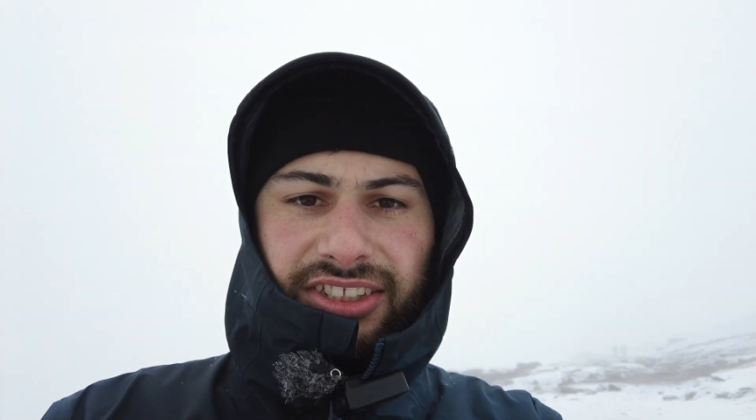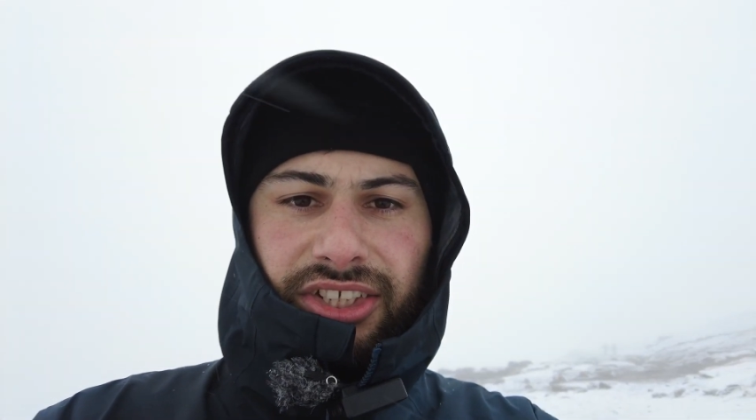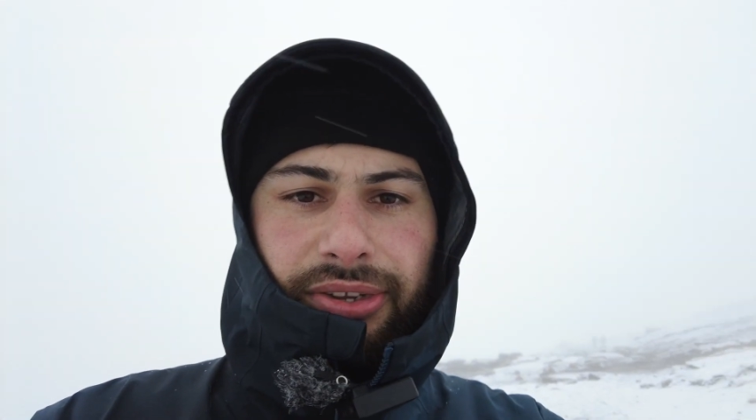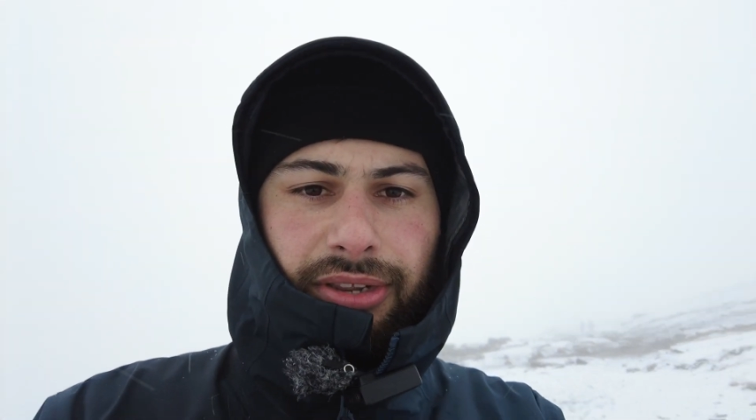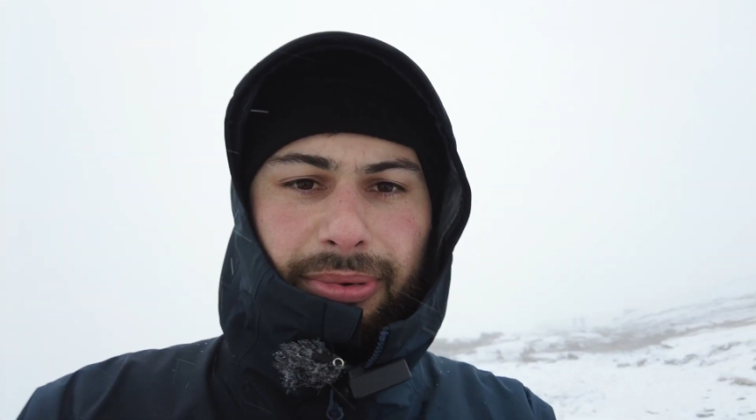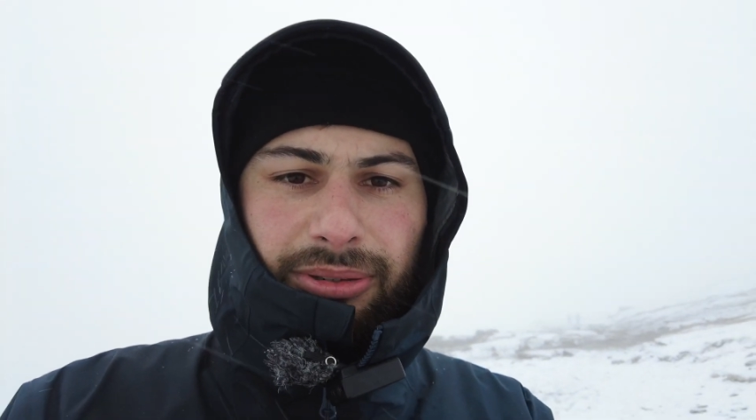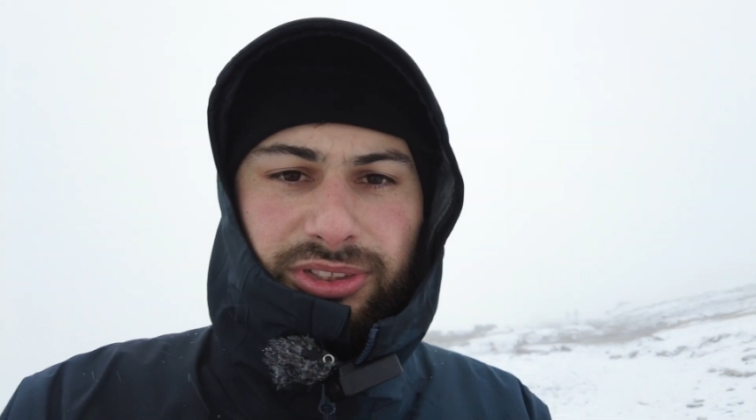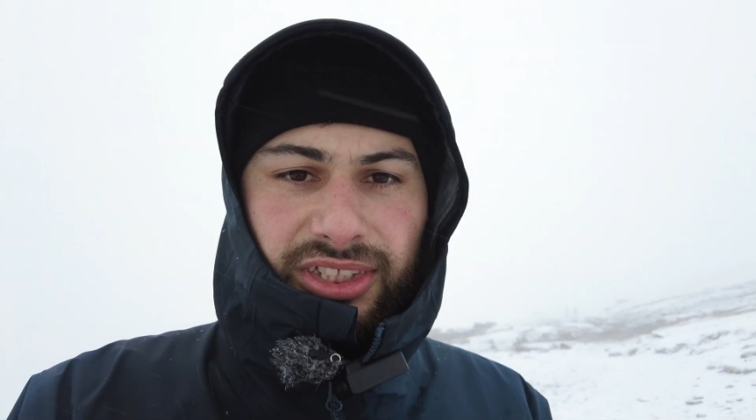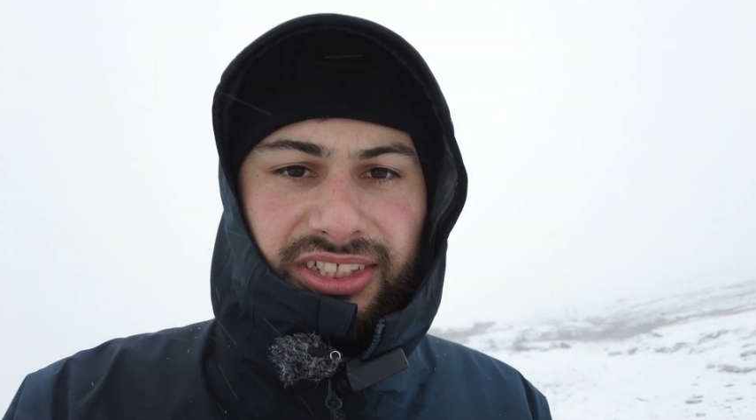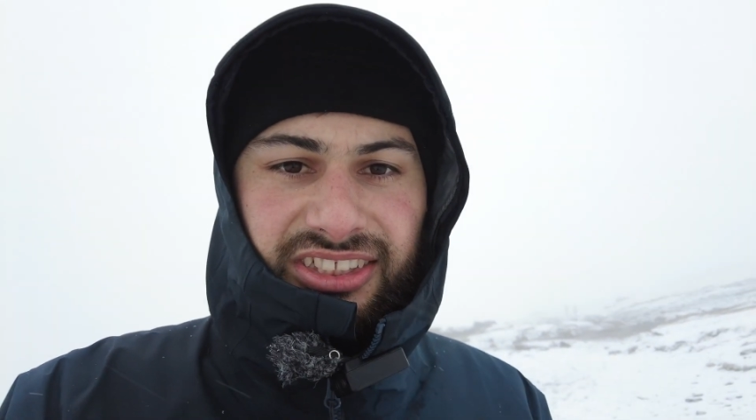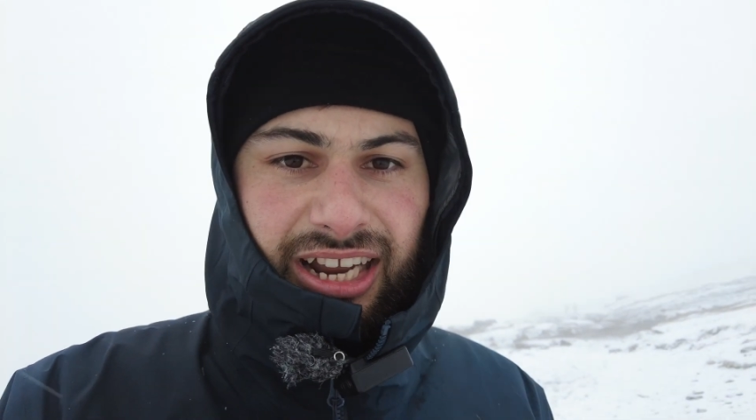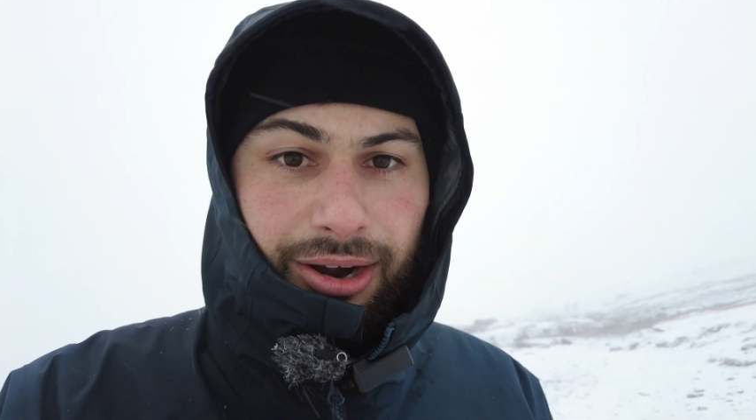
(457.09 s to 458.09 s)
to do it in the
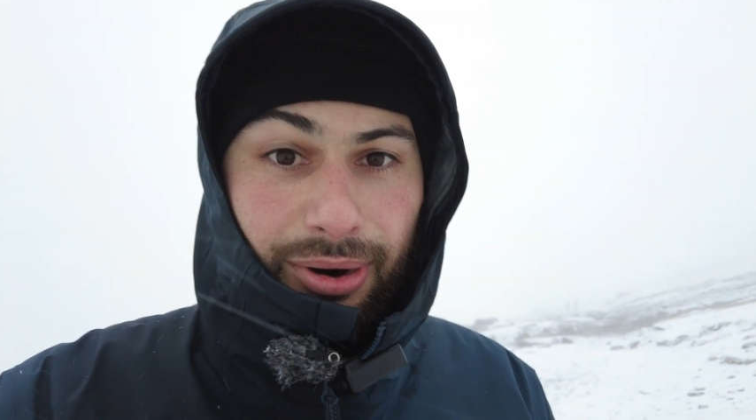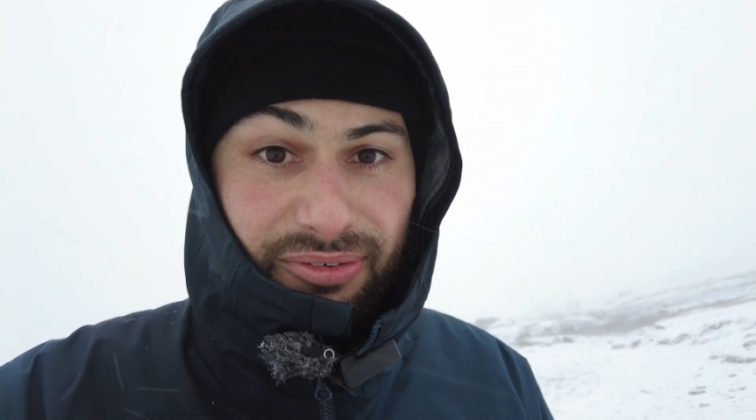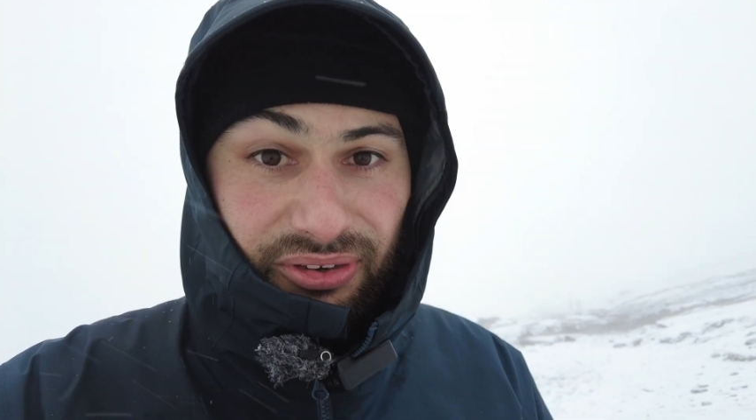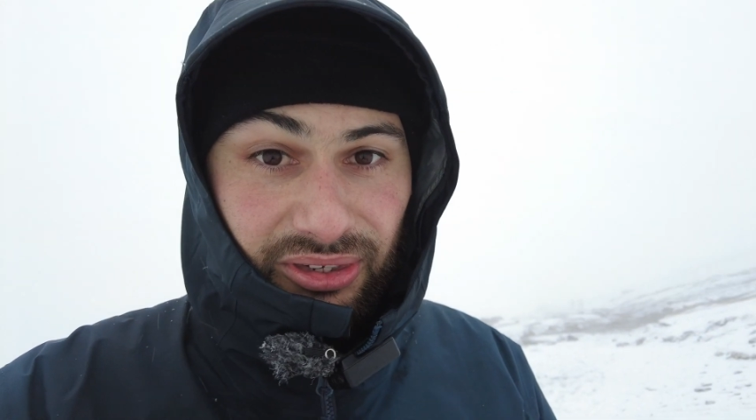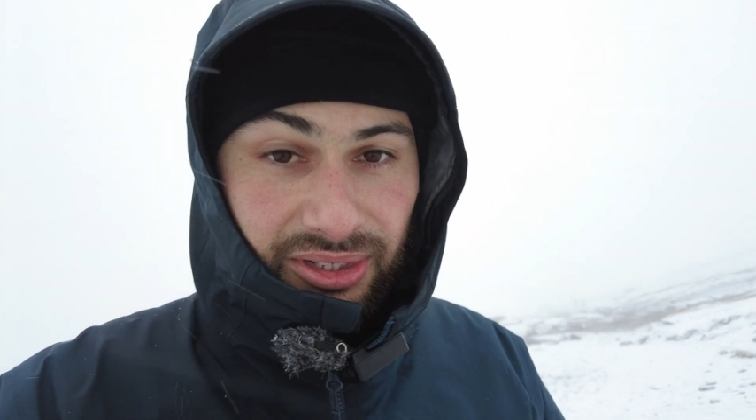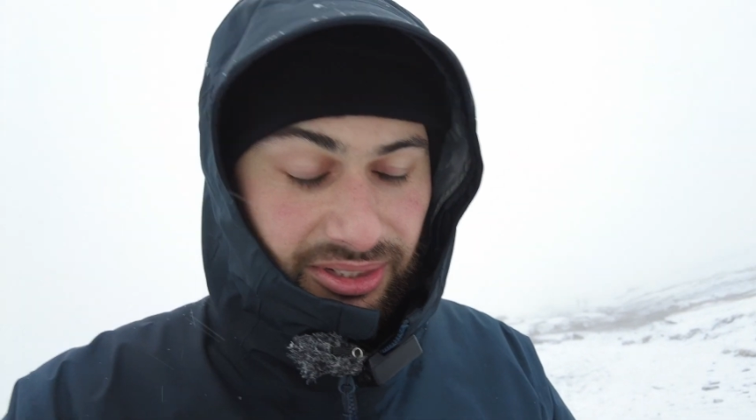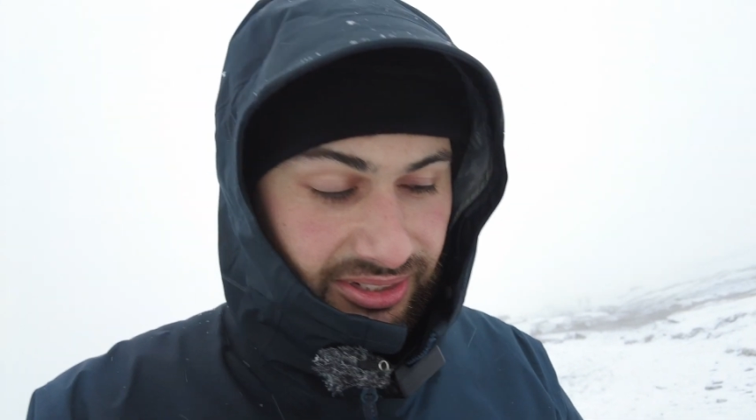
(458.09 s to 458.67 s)
mountains. However,